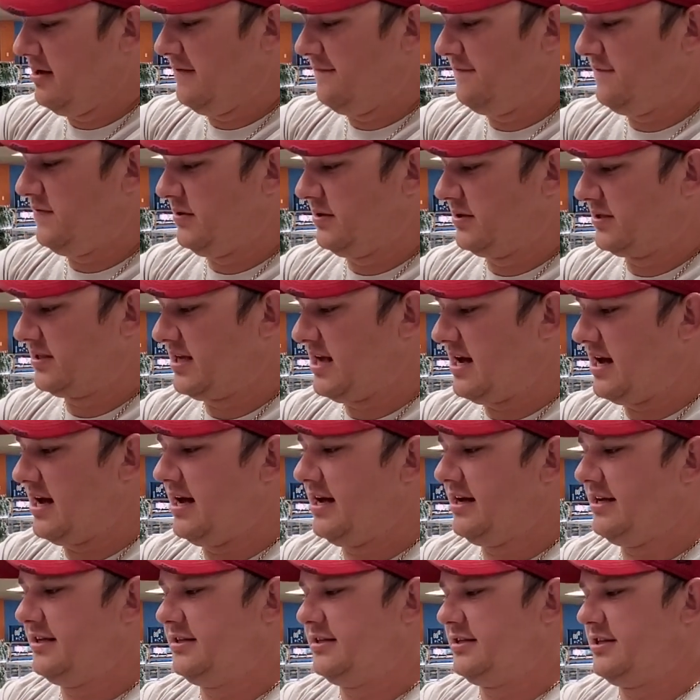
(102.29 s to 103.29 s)
Full
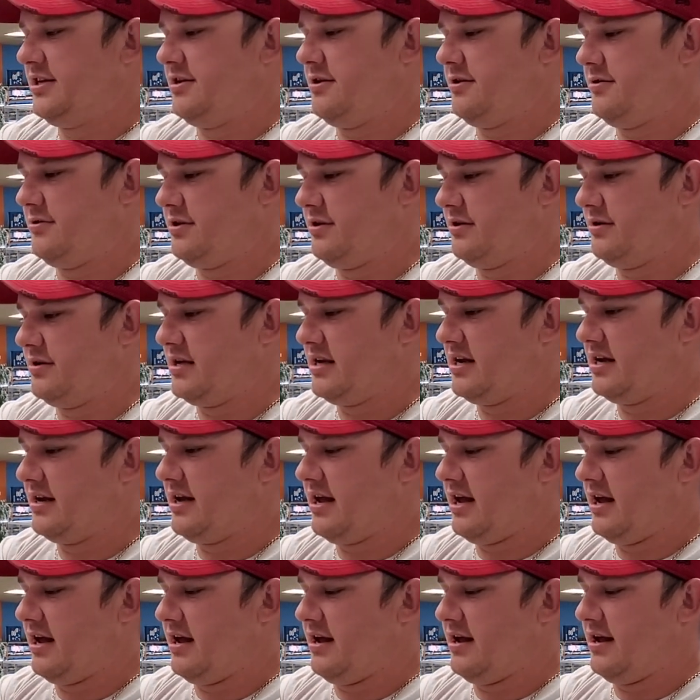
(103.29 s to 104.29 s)
size, you'll need
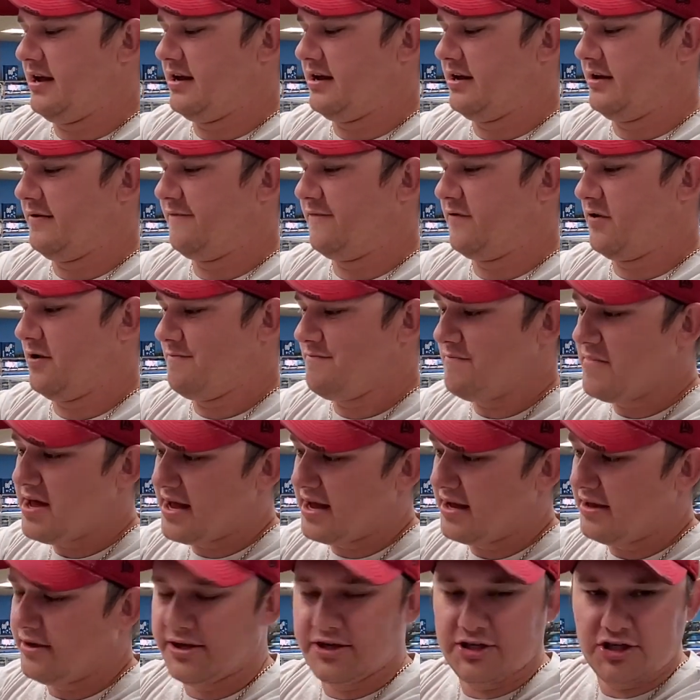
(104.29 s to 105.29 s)
for a
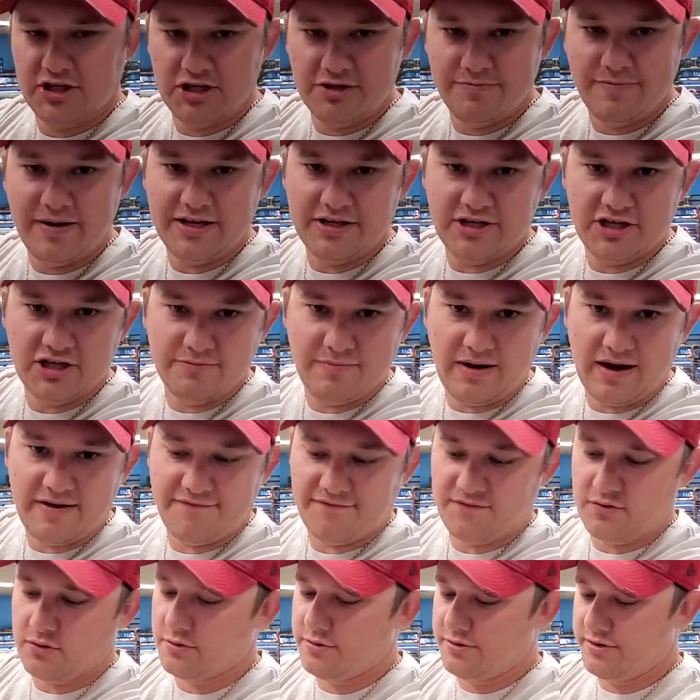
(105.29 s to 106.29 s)
male a
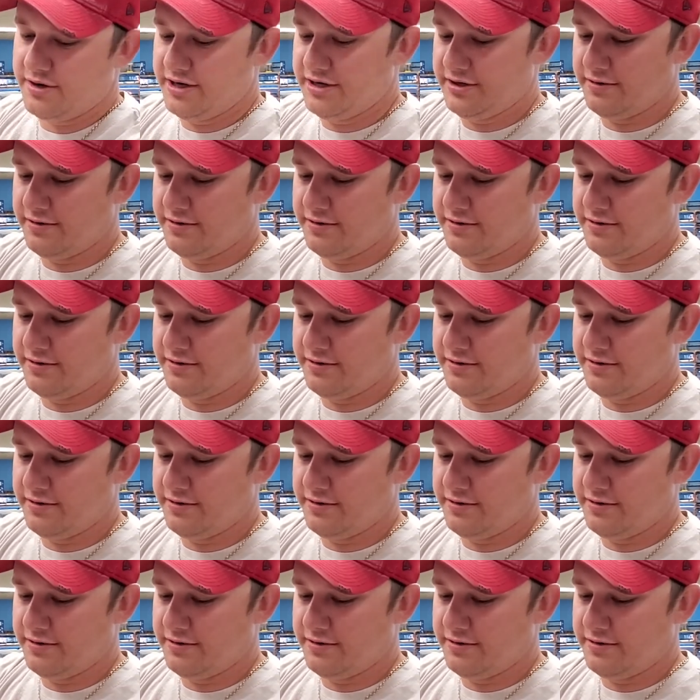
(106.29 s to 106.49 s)
2x2x4